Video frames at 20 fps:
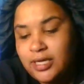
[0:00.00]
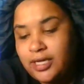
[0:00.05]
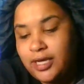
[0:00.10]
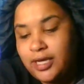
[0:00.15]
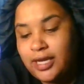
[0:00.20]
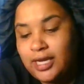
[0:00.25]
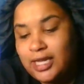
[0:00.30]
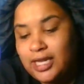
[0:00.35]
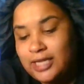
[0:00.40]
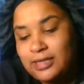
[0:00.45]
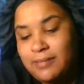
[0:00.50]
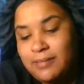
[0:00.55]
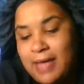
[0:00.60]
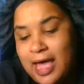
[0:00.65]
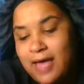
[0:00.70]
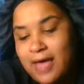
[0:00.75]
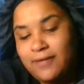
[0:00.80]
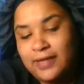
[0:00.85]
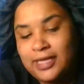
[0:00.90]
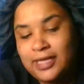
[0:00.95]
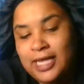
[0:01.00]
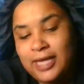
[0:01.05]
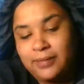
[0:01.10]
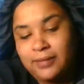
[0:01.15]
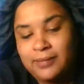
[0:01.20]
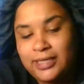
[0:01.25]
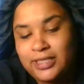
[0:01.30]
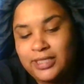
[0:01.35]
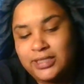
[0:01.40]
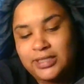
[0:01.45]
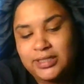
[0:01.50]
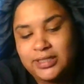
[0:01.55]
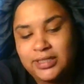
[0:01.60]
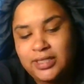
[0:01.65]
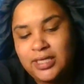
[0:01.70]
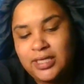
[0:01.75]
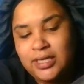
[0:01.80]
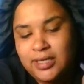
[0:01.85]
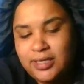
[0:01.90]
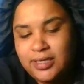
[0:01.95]
you're gonna let them have it. Like, bitch,
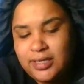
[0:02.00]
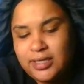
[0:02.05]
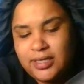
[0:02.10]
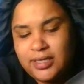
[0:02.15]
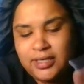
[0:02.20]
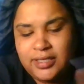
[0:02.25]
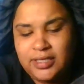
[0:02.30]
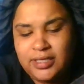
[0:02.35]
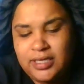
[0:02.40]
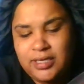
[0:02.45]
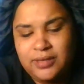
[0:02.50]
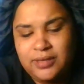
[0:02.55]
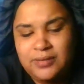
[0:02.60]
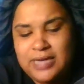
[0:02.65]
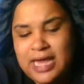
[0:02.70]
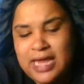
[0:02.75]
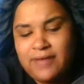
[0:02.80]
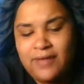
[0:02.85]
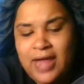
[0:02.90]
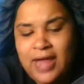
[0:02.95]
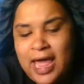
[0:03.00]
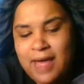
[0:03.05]
you never